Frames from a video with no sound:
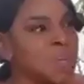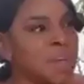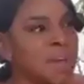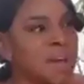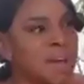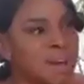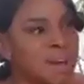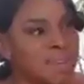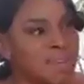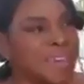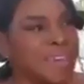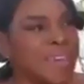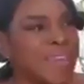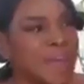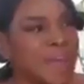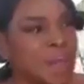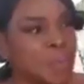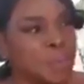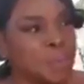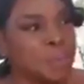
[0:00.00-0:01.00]
we are the
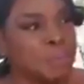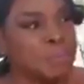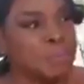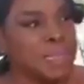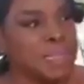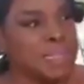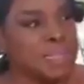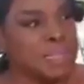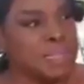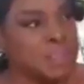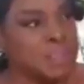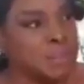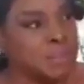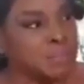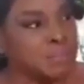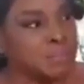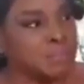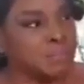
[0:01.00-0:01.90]
helpmeets.